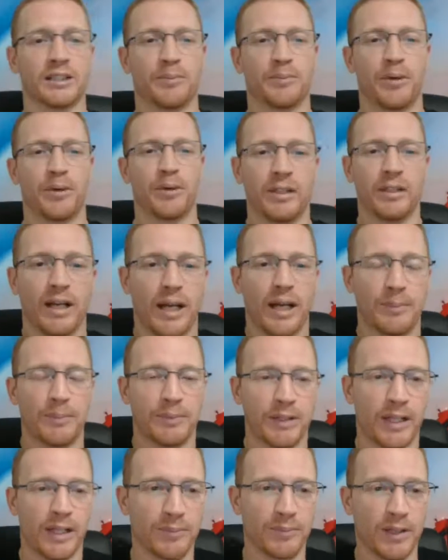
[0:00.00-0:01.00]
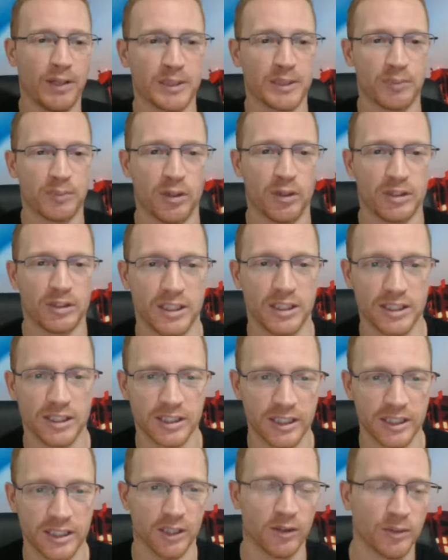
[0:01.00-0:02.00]
buddy. Happy to have baseball season
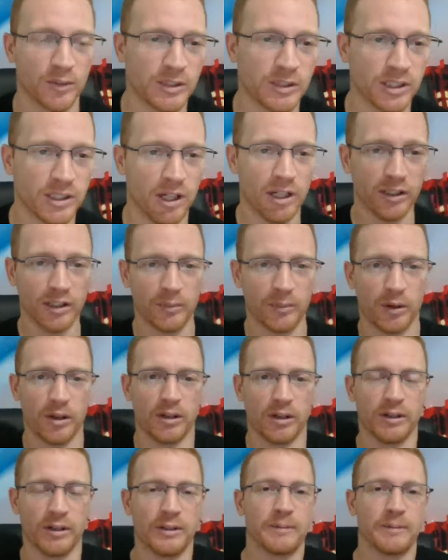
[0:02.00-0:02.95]
here and be talking about it.